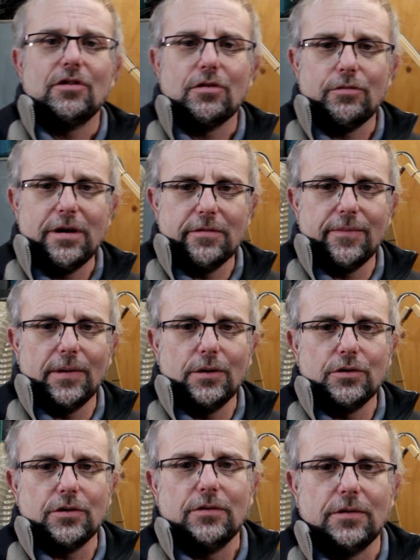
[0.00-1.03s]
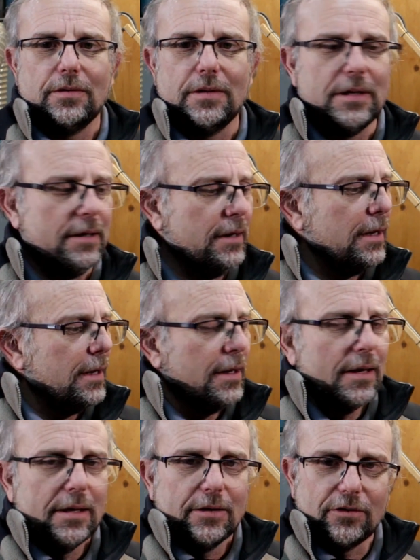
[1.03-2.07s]
3 revolutions of the
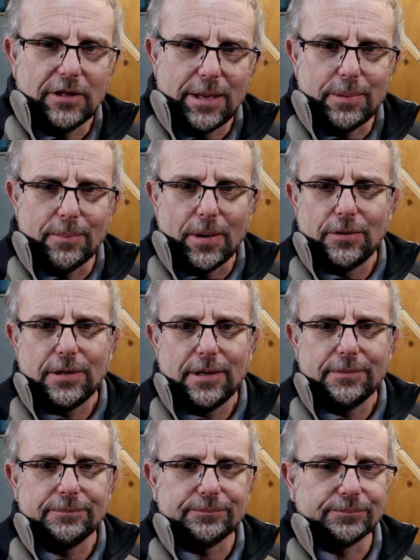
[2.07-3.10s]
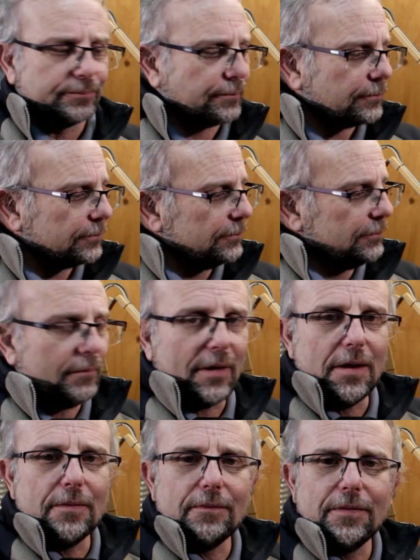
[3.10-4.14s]
stepper motor
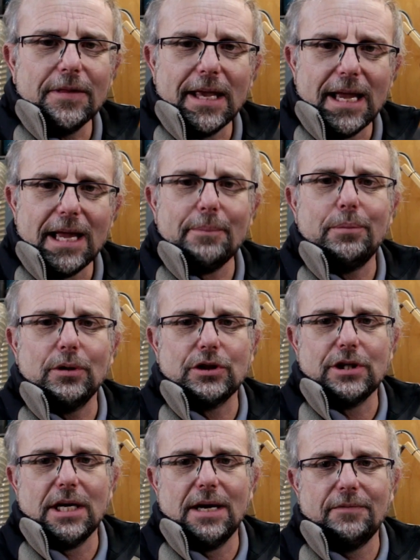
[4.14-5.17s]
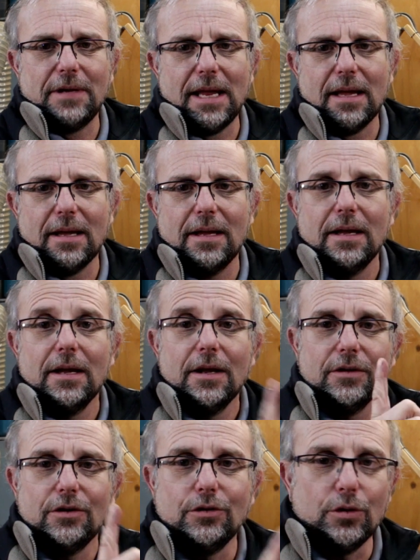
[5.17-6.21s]
for the output shaft here
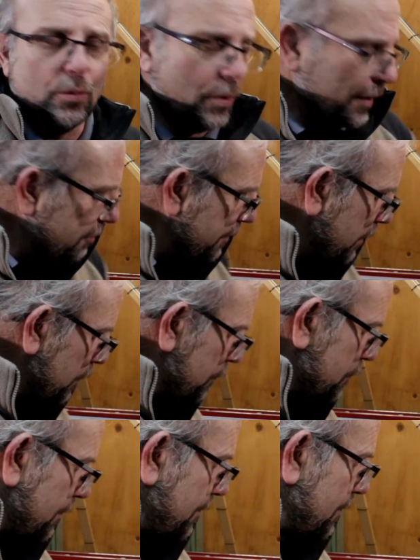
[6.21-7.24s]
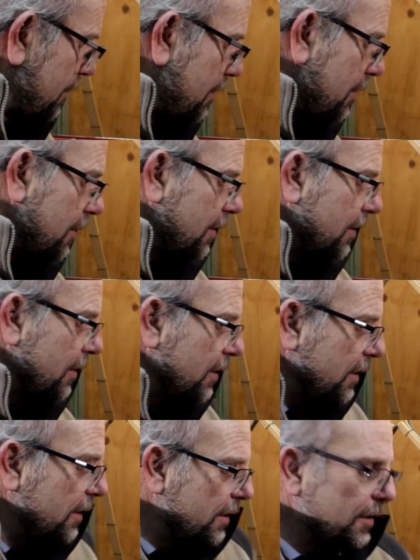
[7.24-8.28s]
to do one revolution.
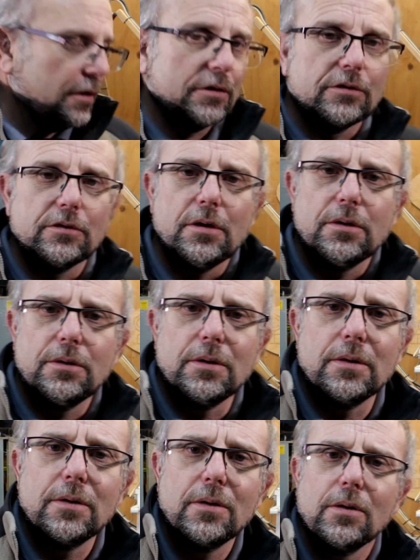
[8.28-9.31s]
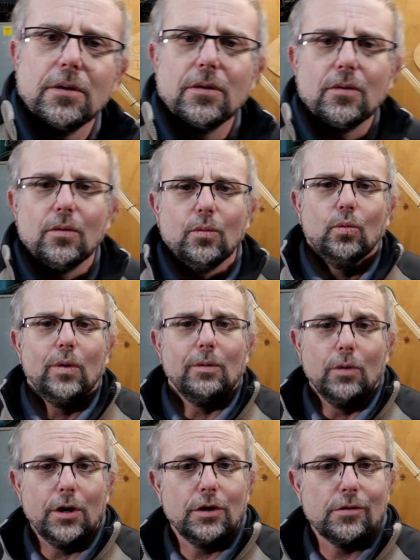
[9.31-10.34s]
So we
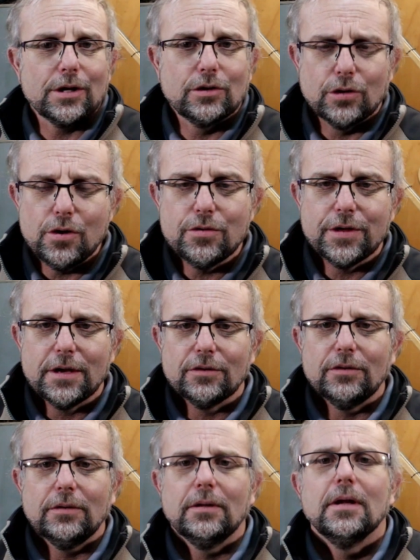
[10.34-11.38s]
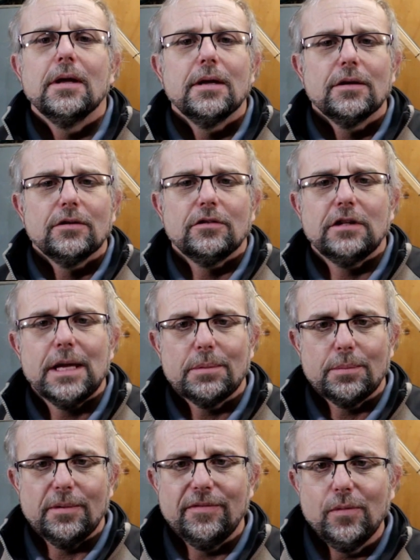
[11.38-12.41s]
were doing 2,000
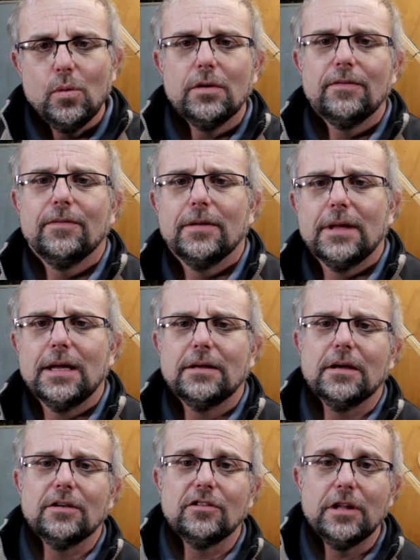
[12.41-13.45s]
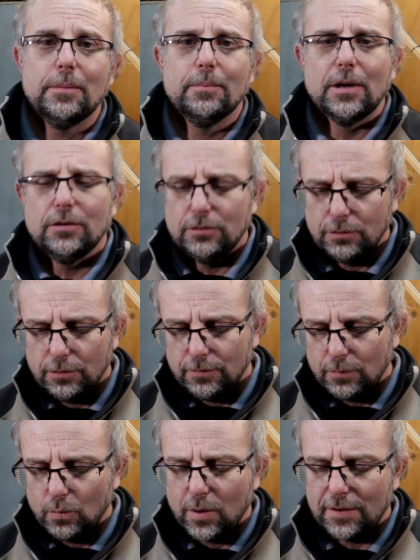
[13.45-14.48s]
steps before for that stepper motor to do
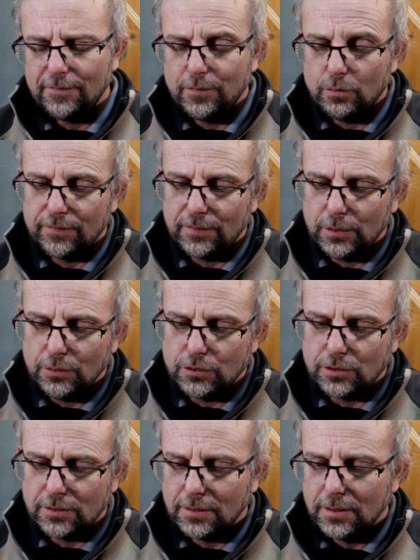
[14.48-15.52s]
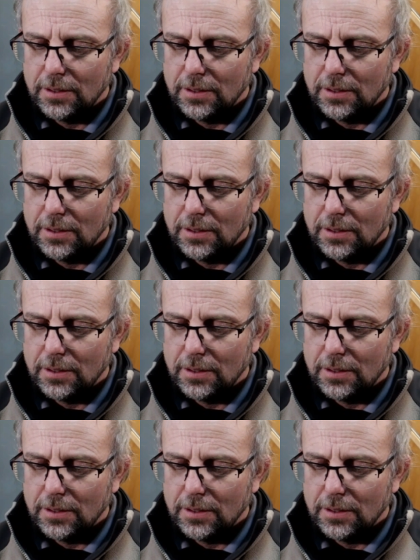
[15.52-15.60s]
one full revolution.